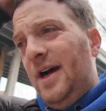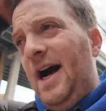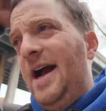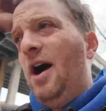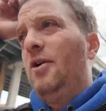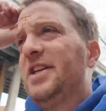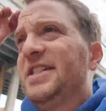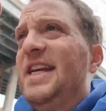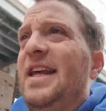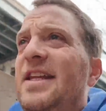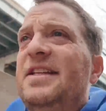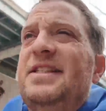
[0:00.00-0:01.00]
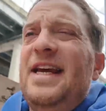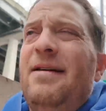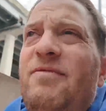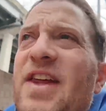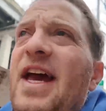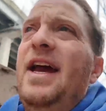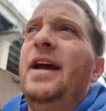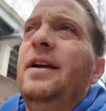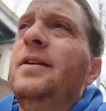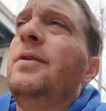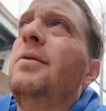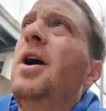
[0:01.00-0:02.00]
I always say the same
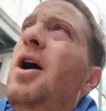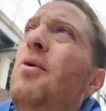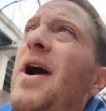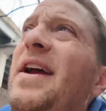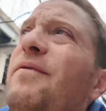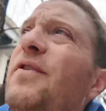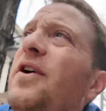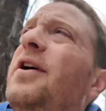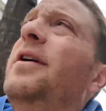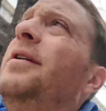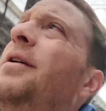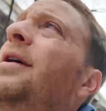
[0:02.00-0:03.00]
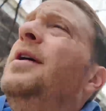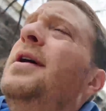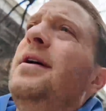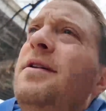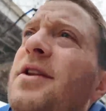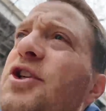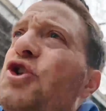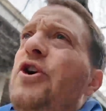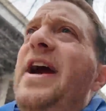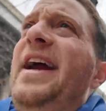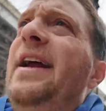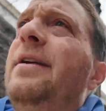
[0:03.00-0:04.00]
thing. I'll wait for the
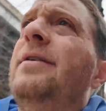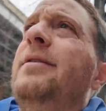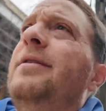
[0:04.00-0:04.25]
train.